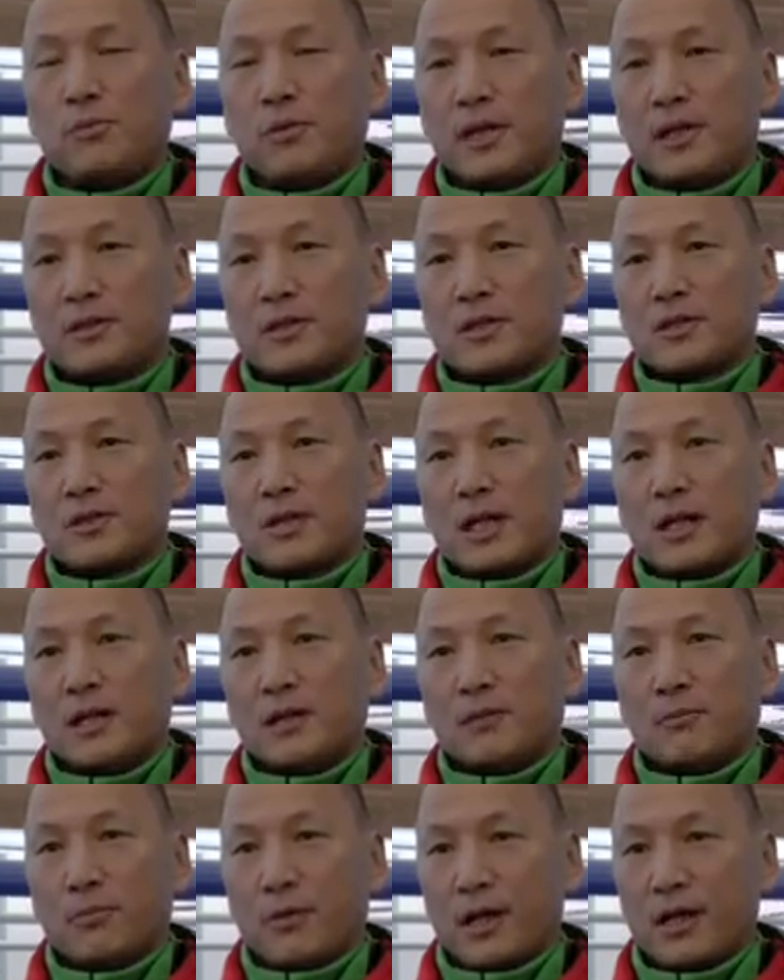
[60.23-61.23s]
places that
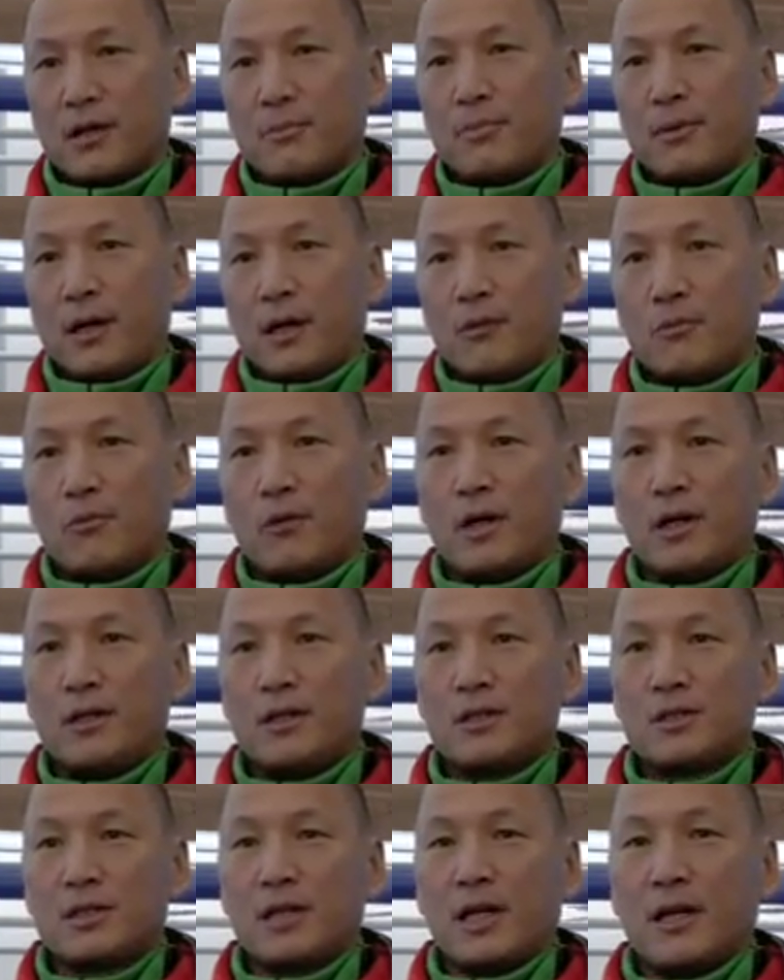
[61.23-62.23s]
it'll break apart. One
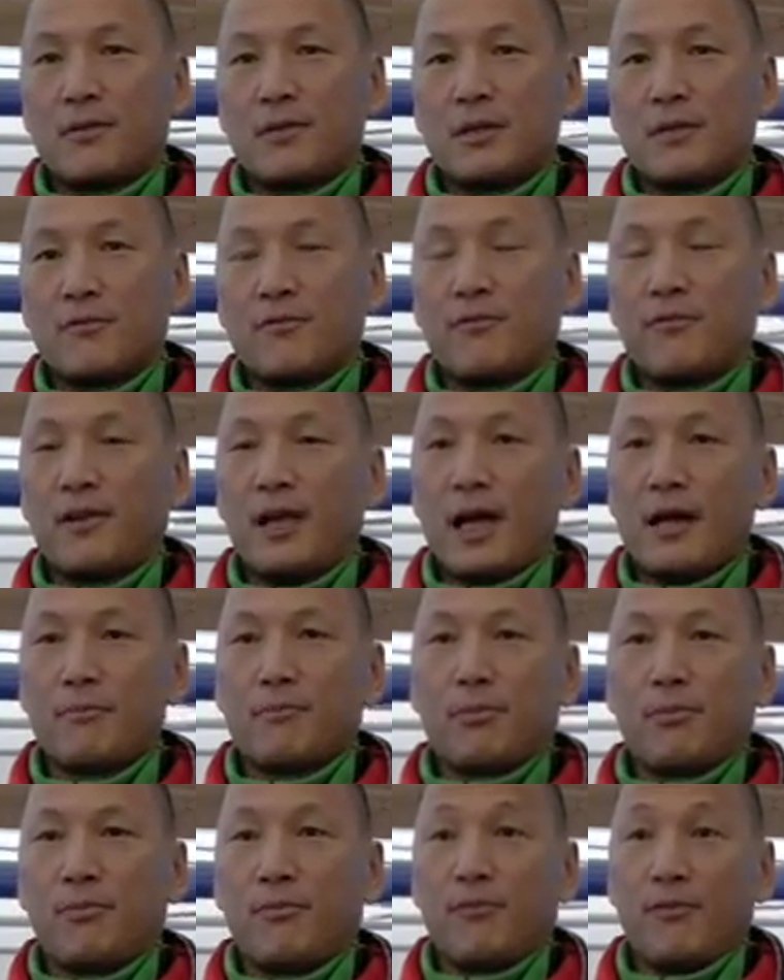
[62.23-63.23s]
is that the
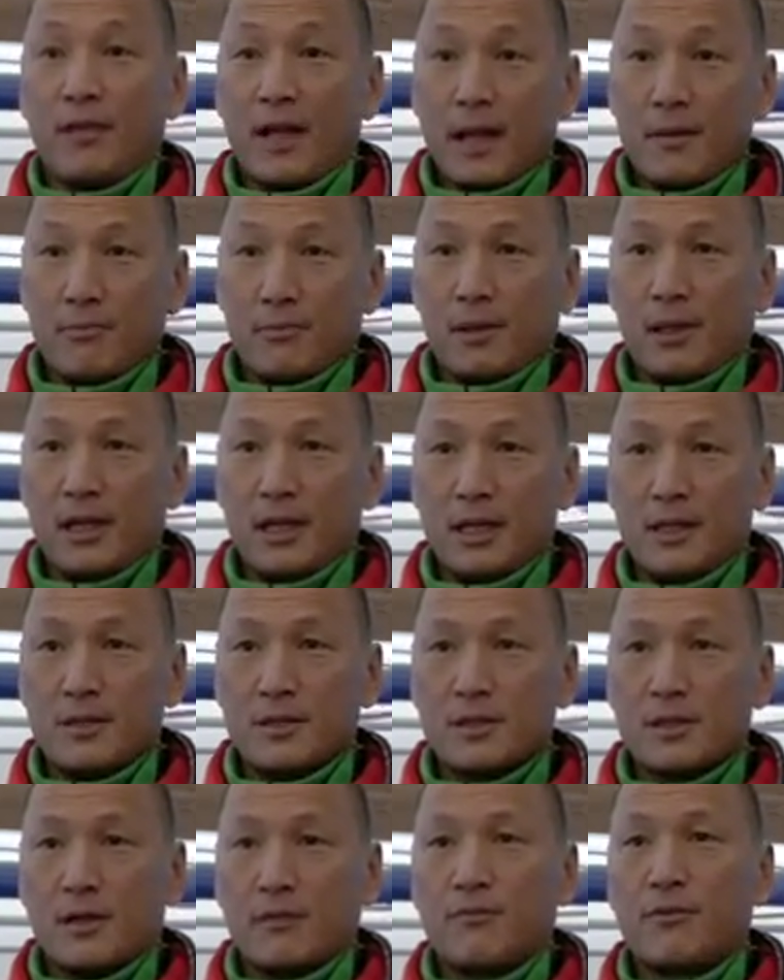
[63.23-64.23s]
flat
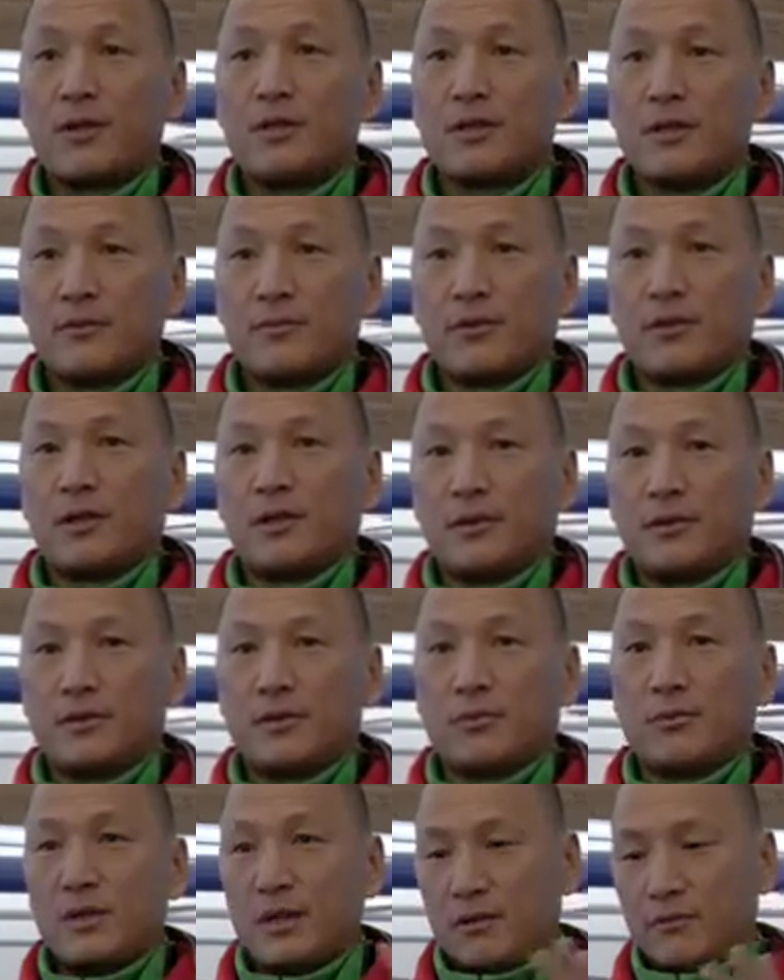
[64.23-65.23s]
planes are very difficult
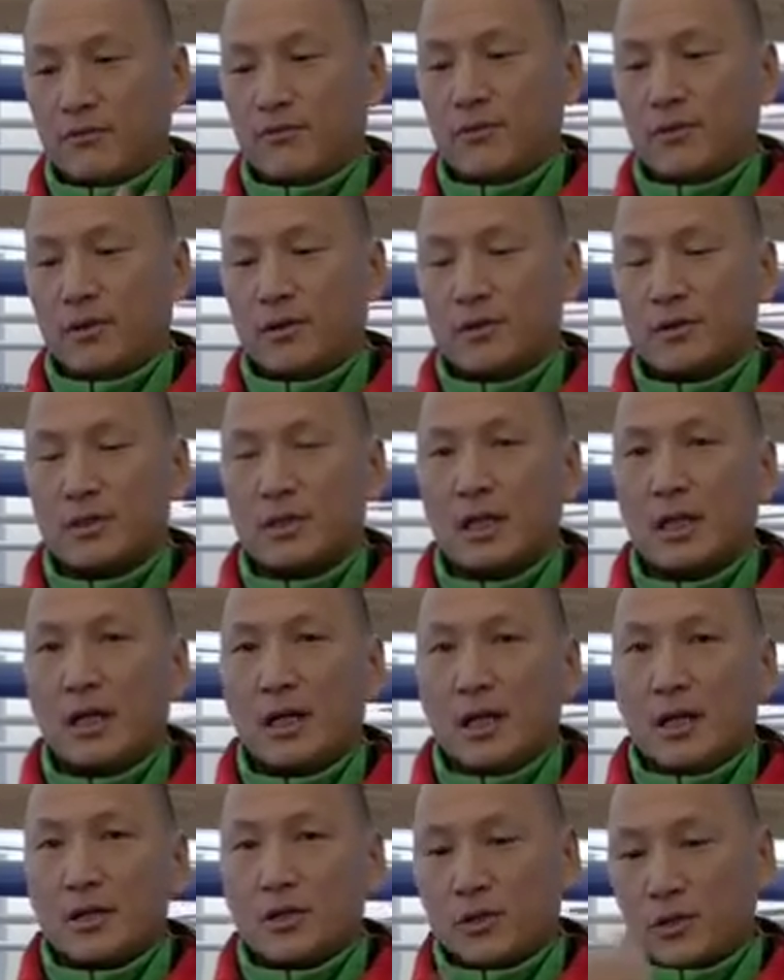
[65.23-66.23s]
to reinforce,
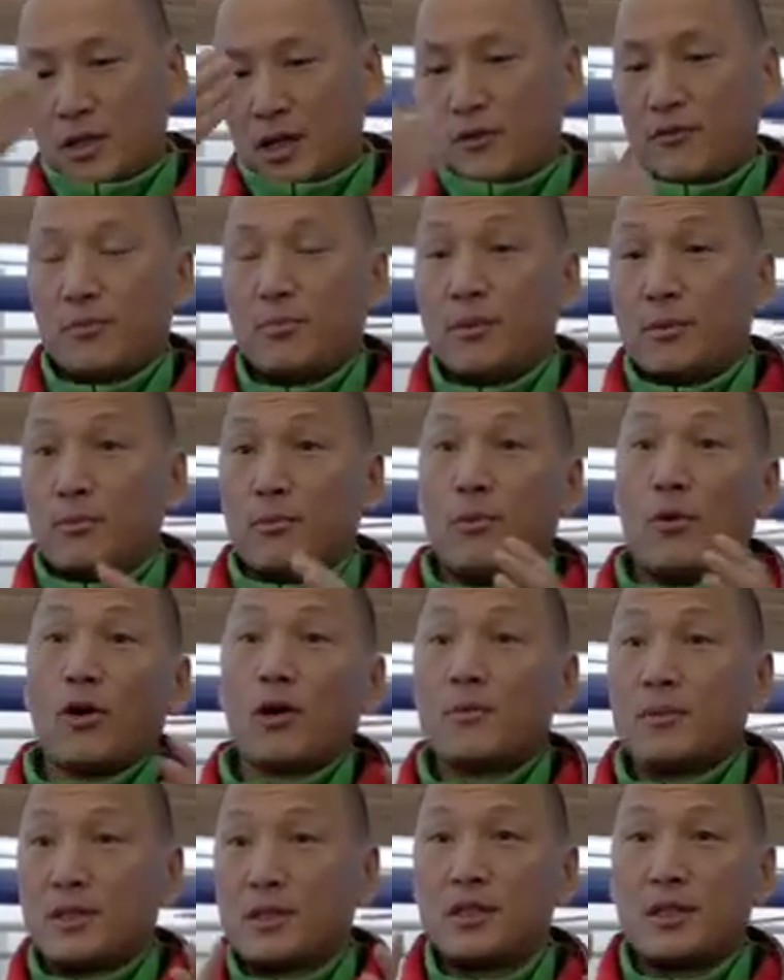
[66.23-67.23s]
so you have to put
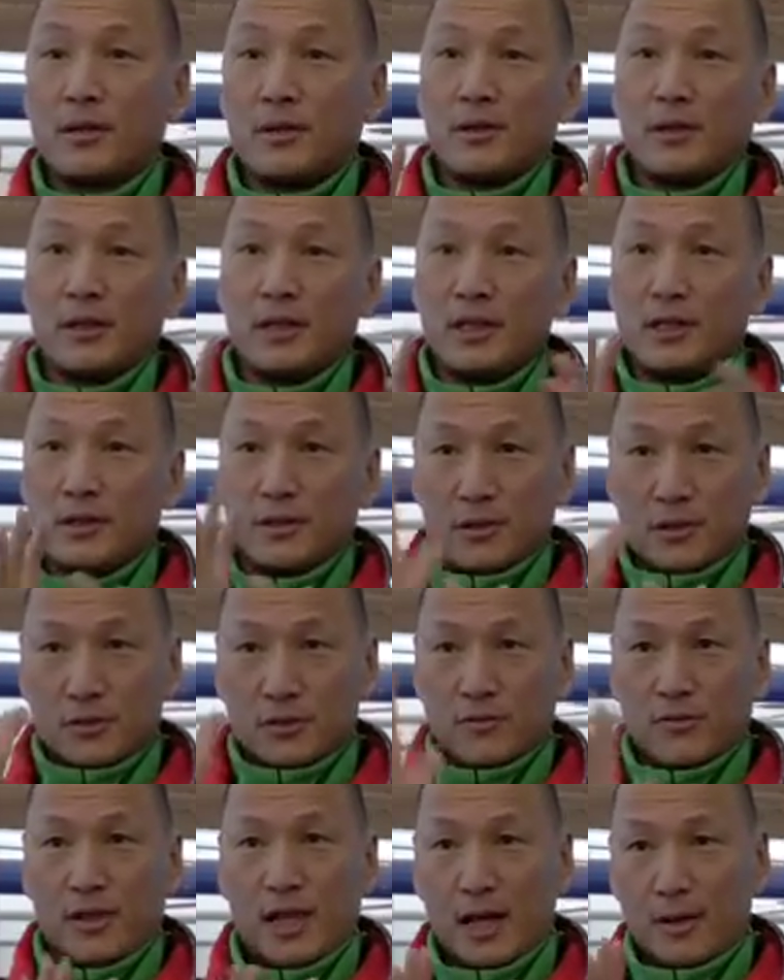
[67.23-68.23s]
more material into those
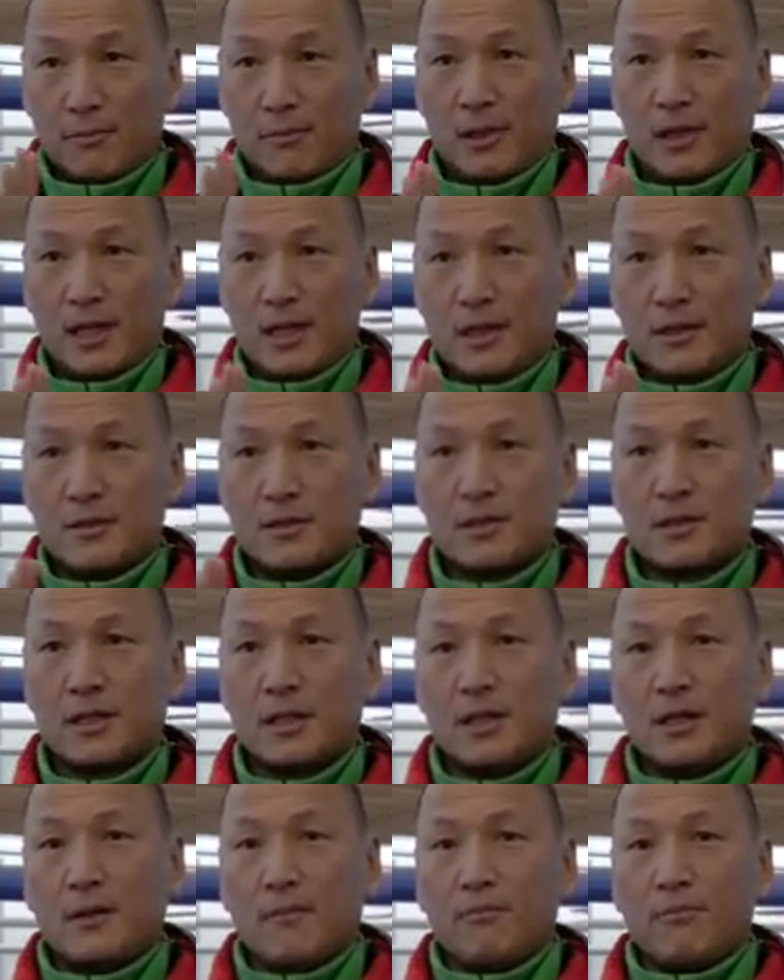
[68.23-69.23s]
flat planes
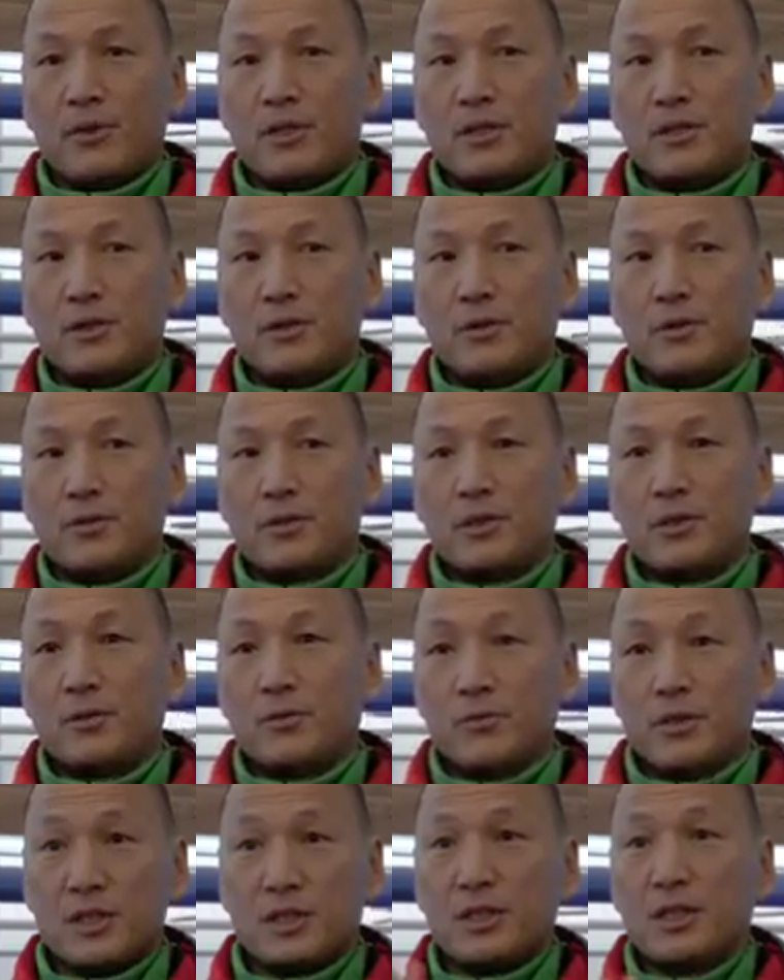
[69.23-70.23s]
to
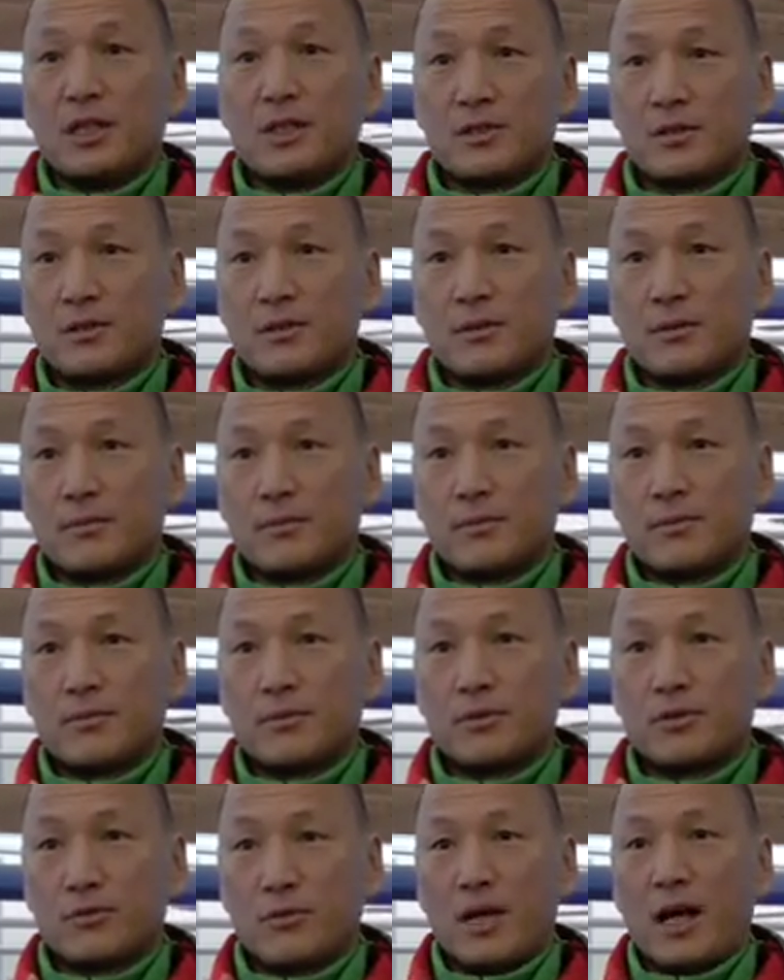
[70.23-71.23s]
resist
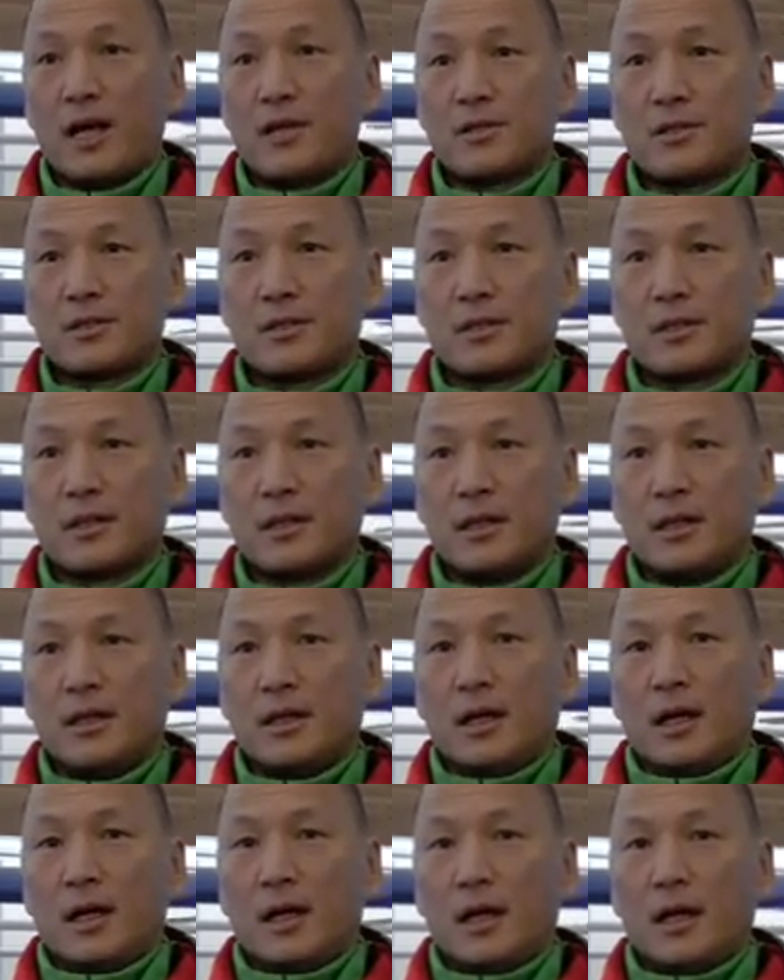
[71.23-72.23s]
stress.
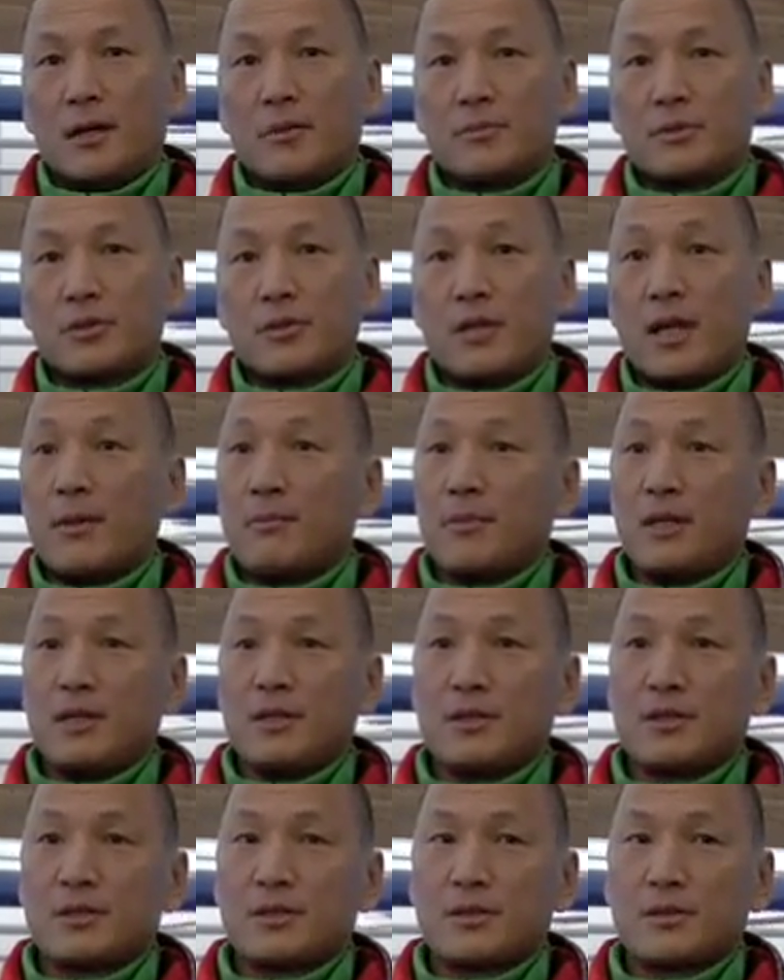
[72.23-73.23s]
So that
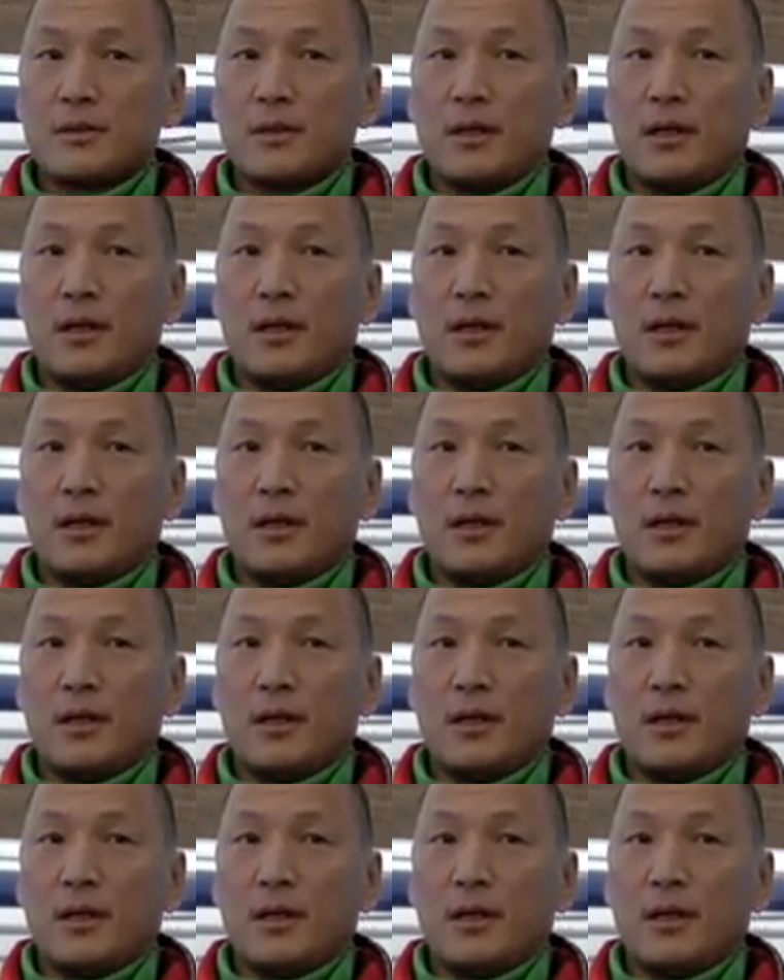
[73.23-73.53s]
means